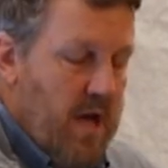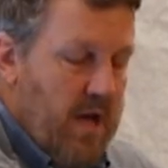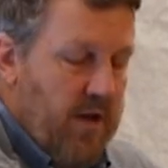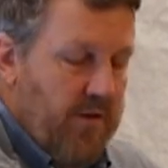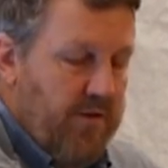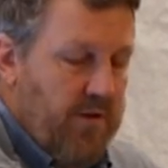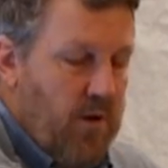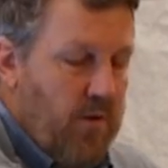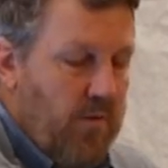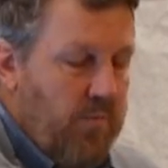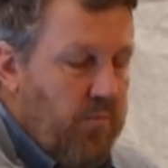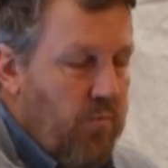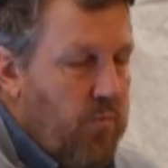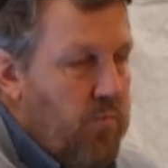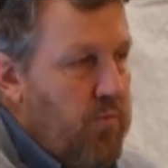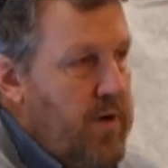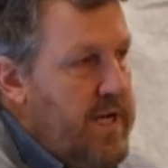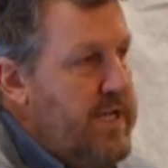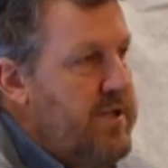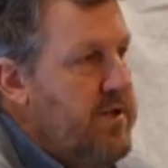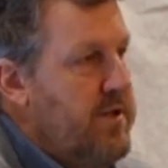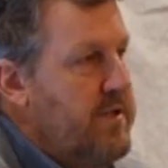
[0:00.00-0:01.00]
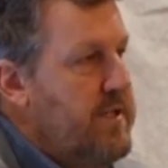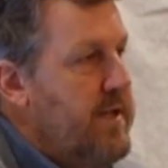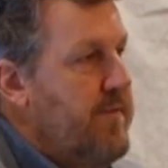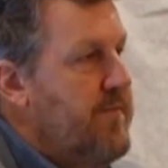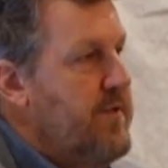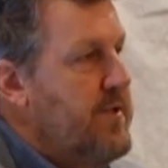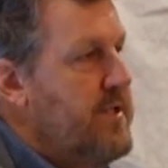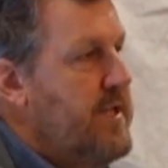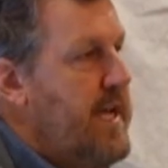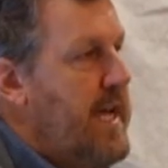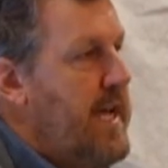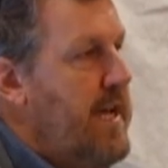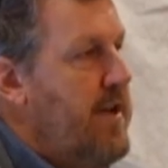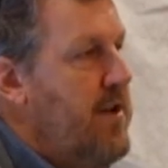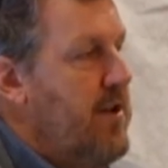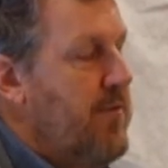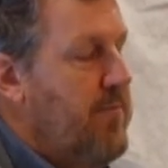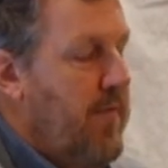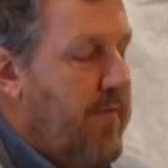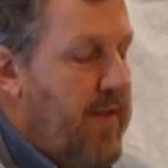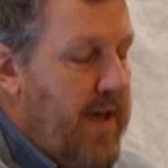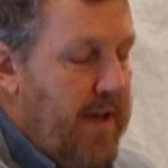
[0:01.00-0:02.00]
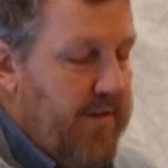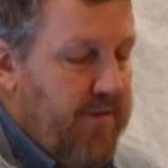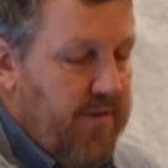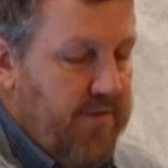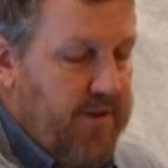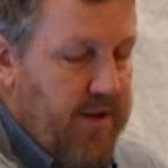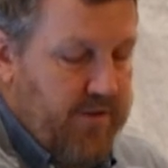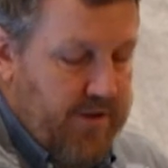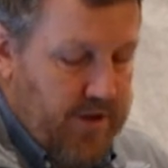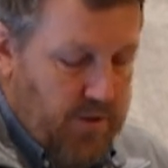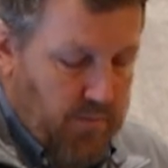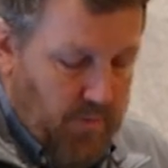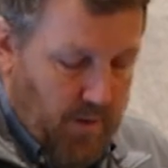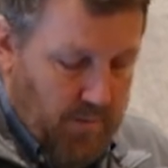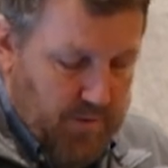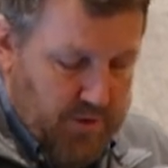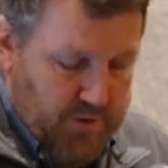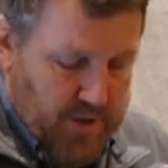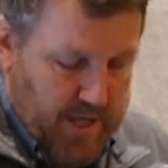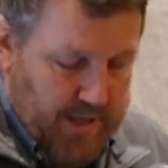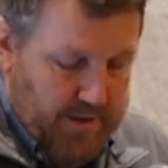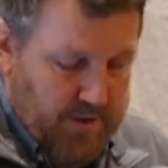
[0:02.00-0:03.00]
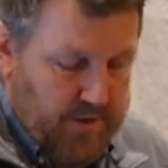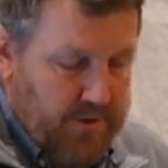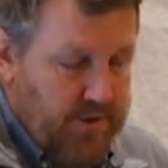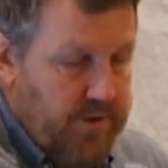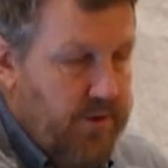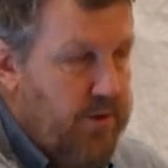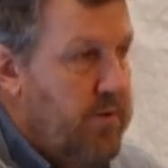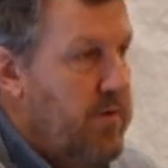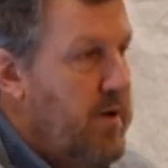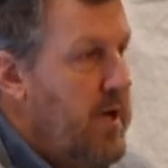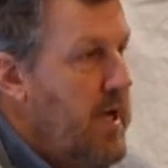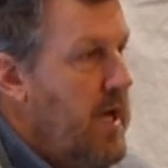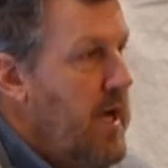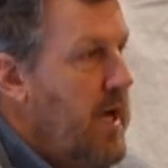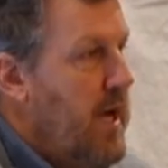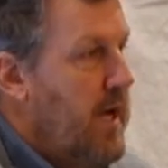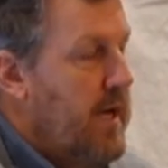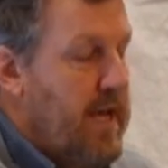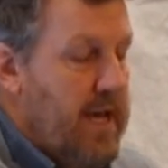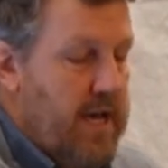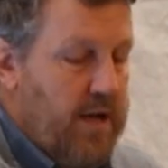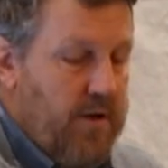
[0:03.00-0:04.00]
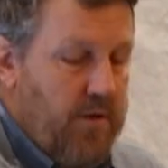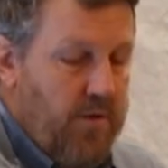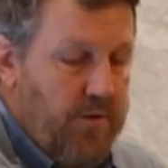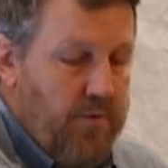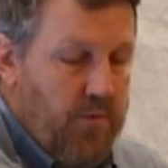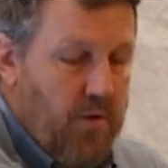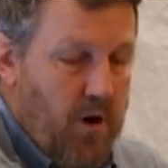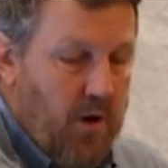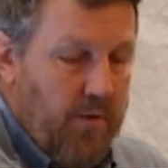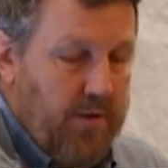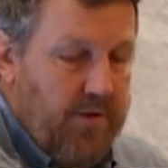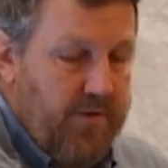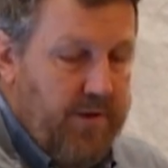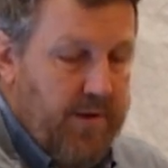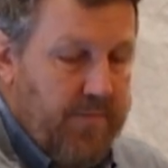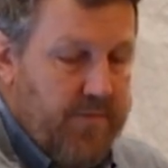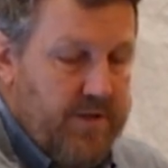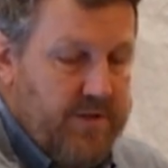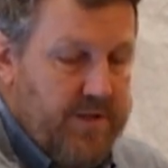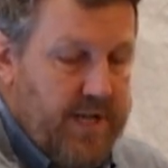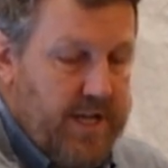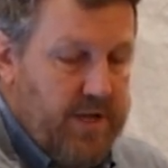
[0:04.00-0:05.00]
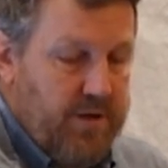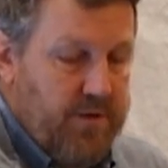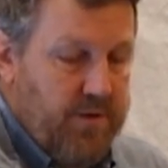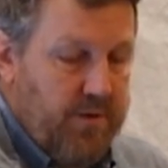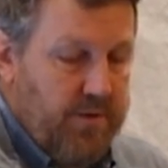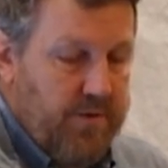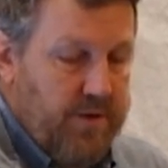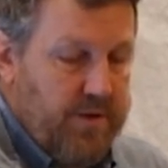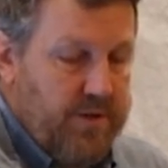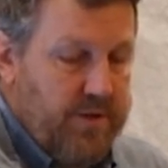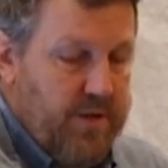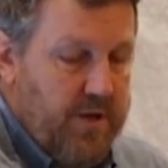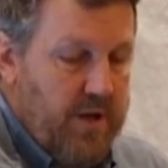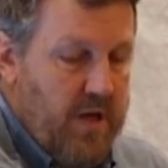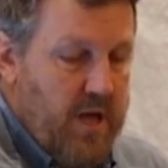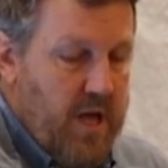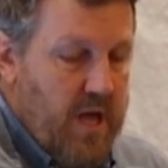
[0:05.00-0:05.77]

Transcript: So we on different scales, but that's essentially what we're trying to do, again, through all these different stakeholders.